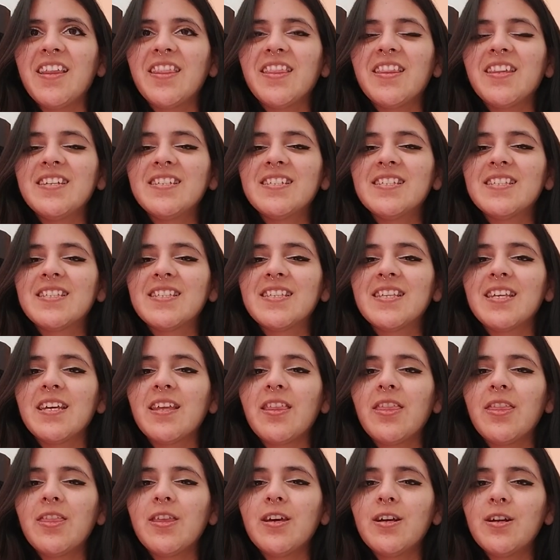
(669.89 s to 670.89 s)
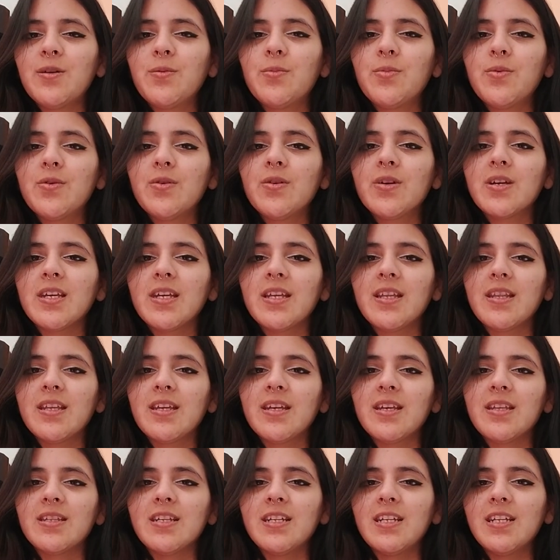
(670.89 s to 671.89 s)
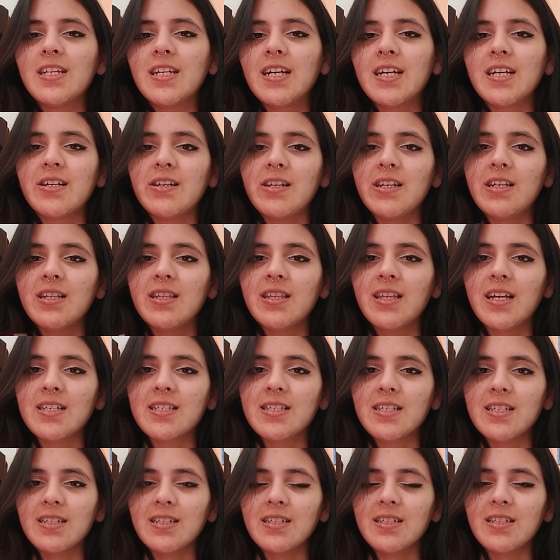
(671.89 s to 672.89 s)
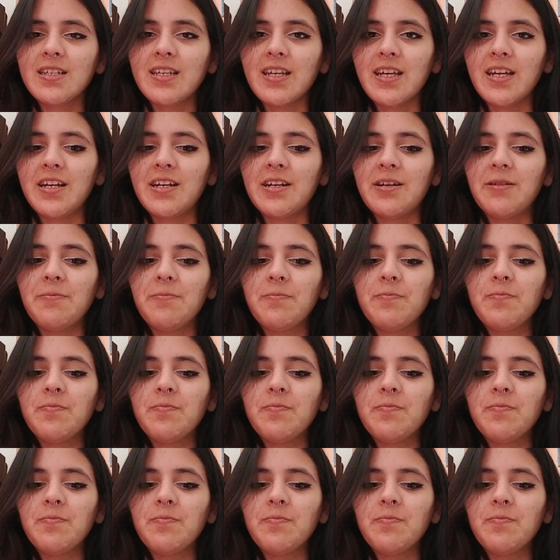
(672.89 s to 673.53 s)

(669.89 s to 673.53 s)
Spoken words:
This the third book in the Delilah Green Doesn't Care